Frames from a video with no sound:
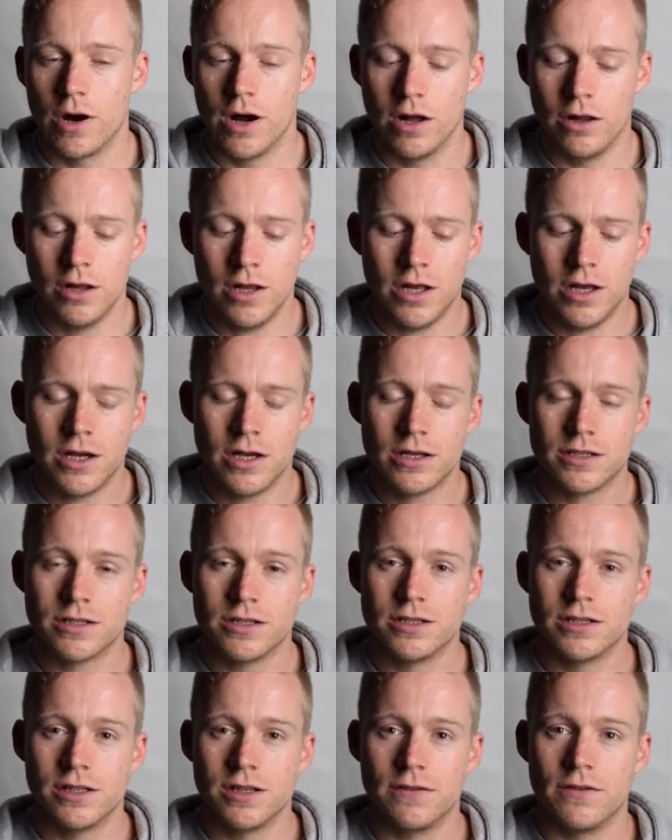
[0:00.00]
well
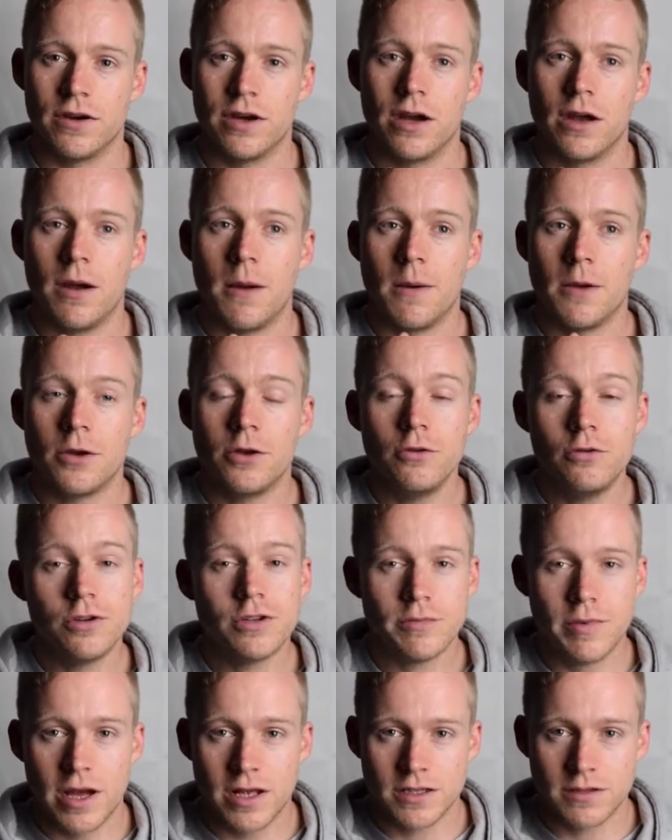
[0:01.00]
to deliver
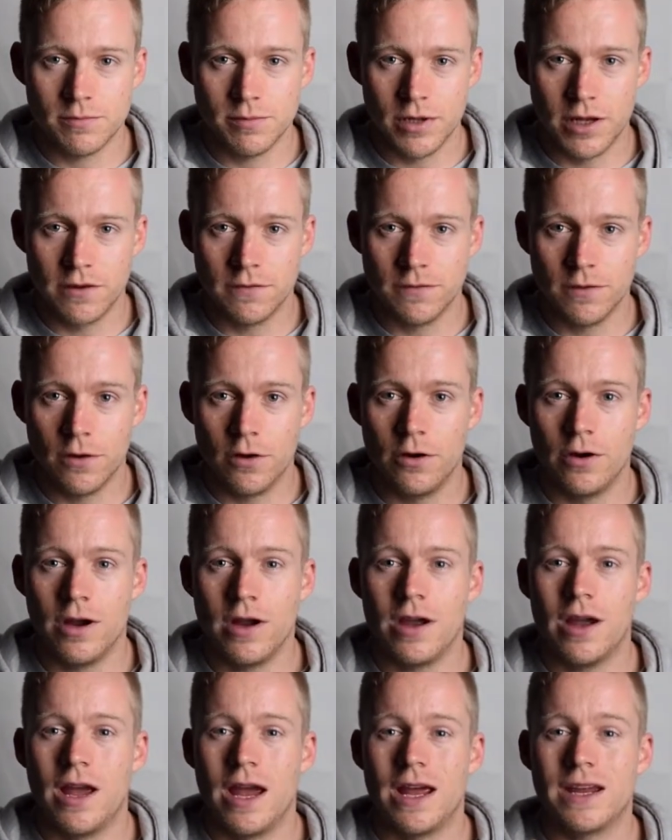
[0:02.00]
huge amounts of blood flow
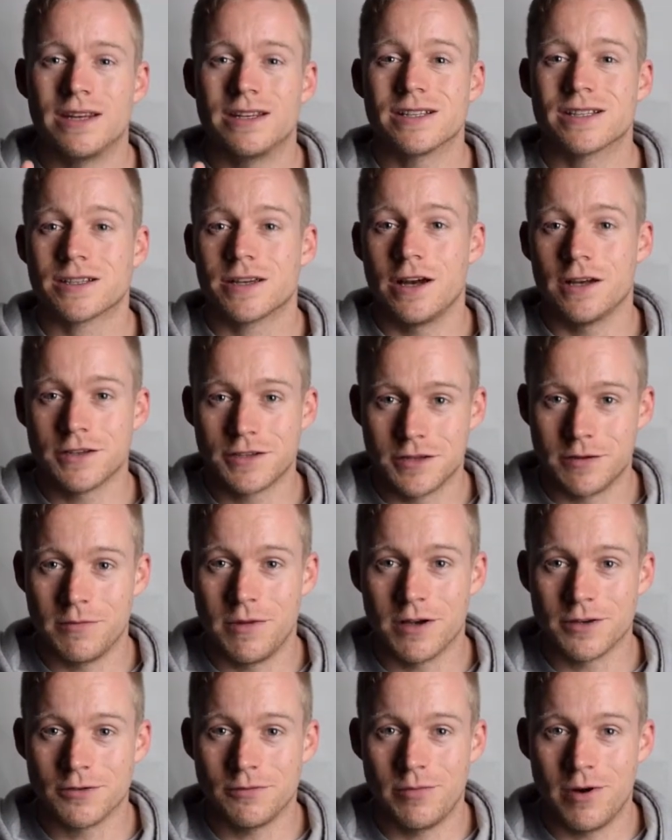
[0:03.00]
and disgusting
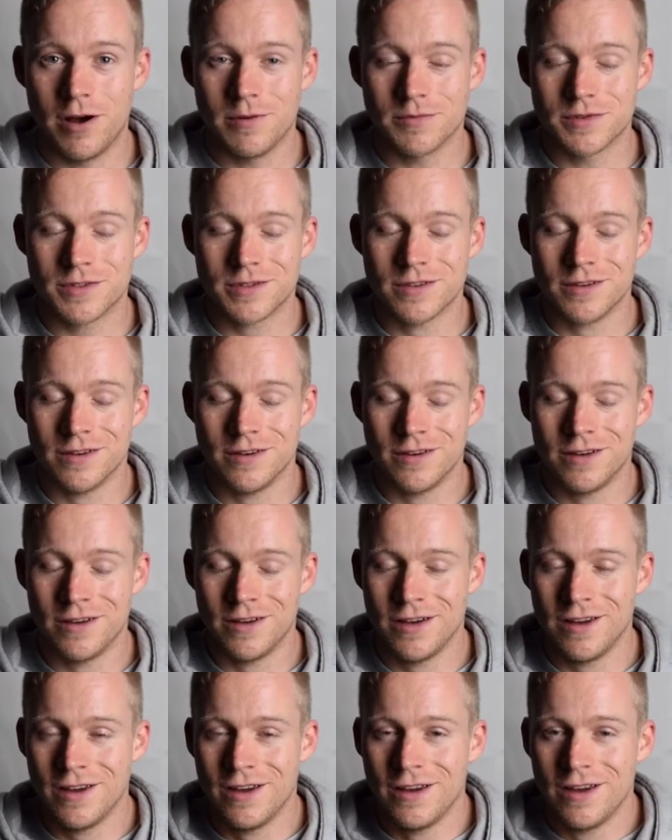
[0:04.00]
muscle pumps.
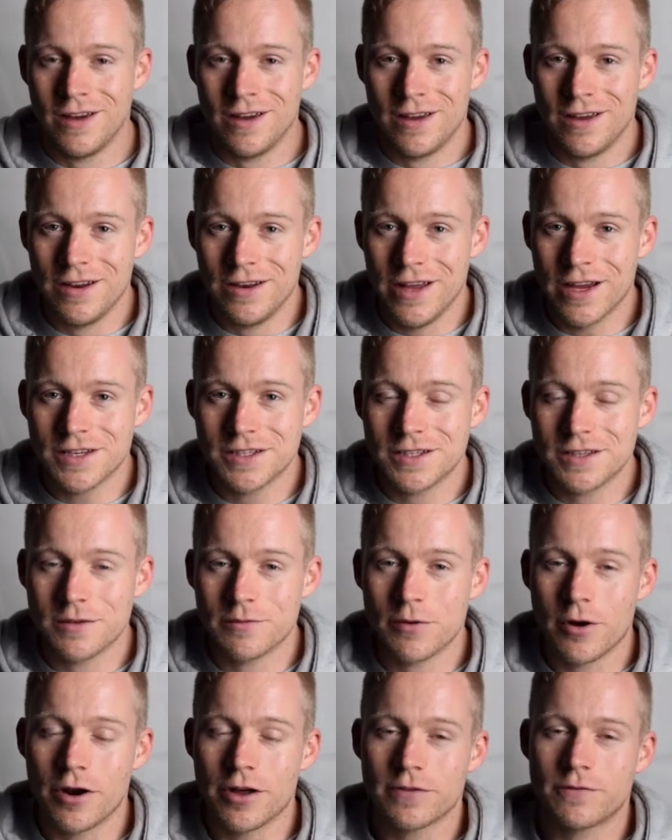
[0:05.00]
Next in the
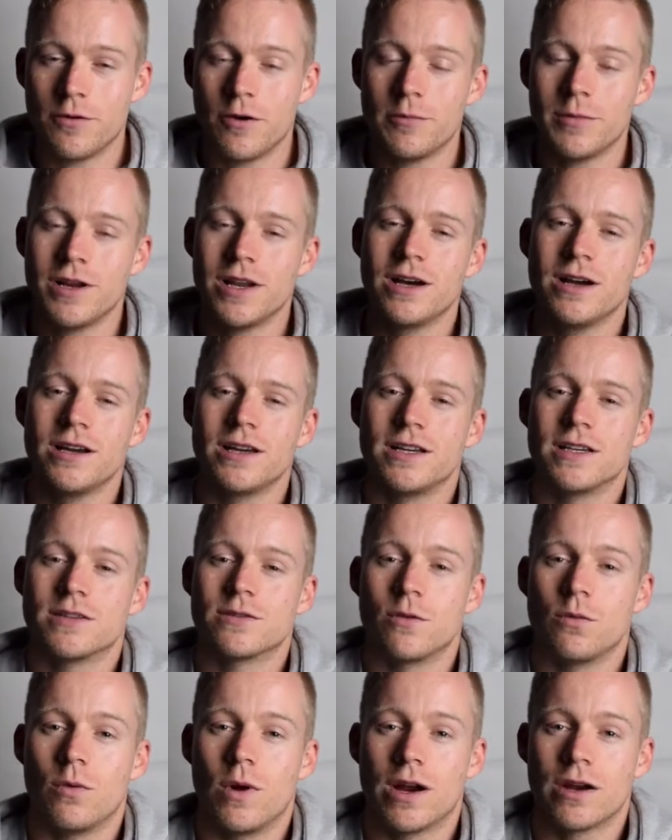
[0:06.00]
product formula
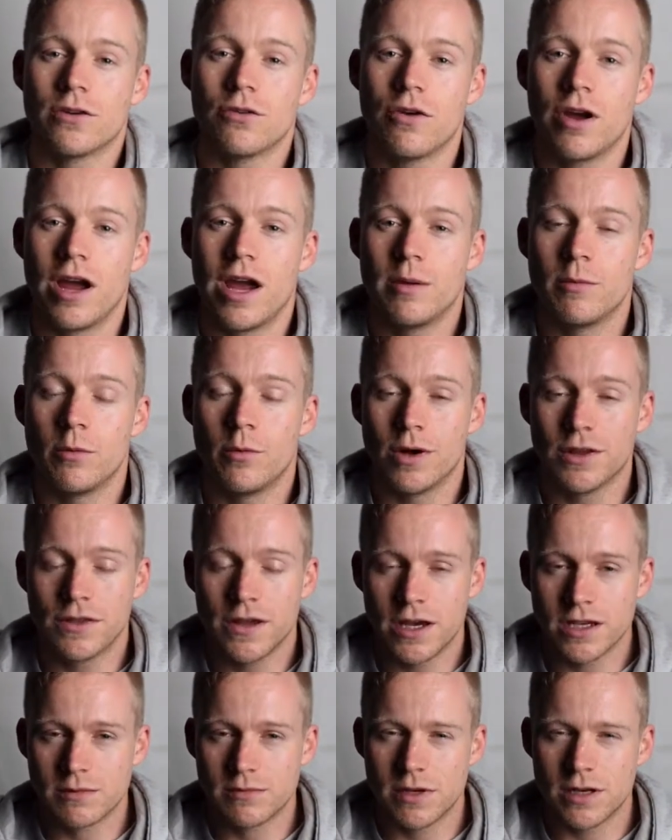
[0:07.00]
is 1 gram or
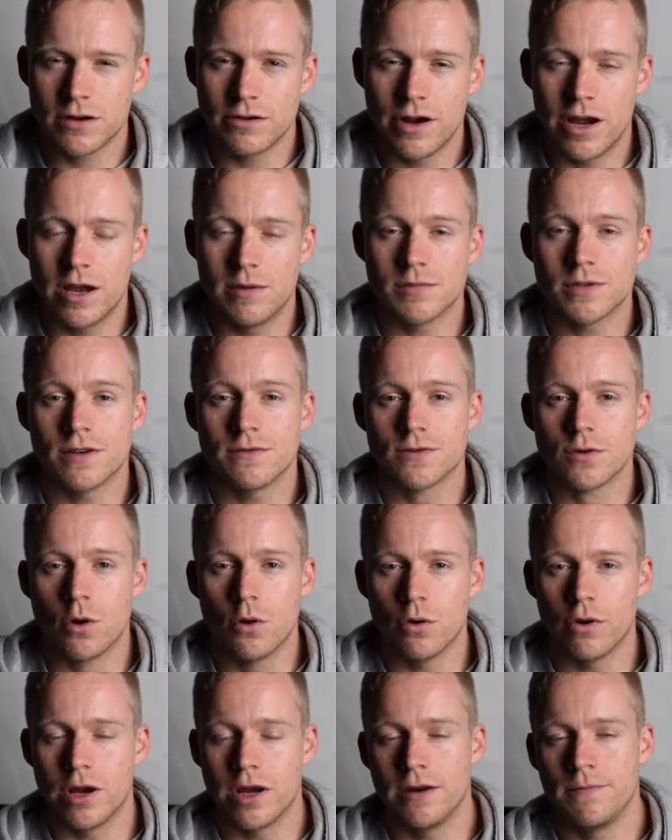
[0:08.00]
1,000 milligrams of
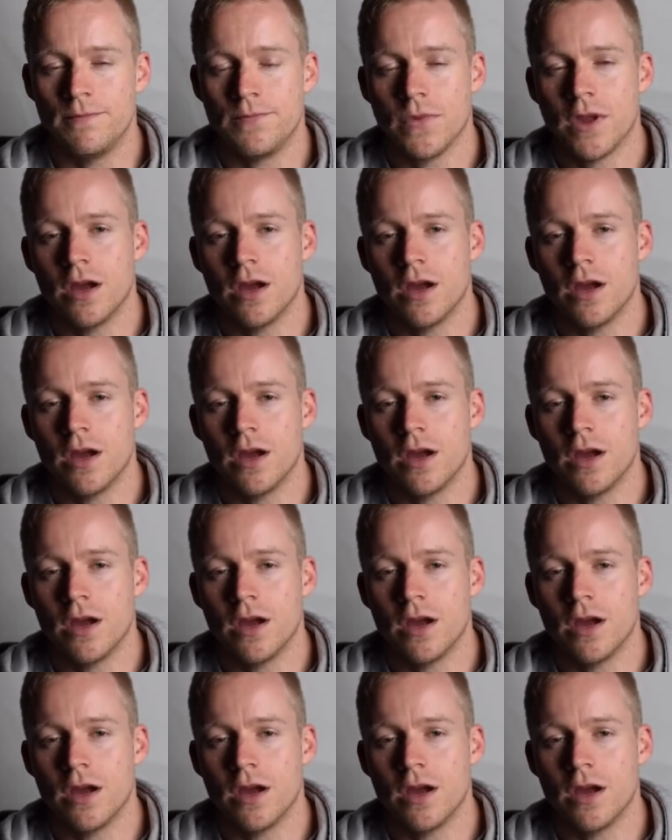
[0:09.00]
taurine.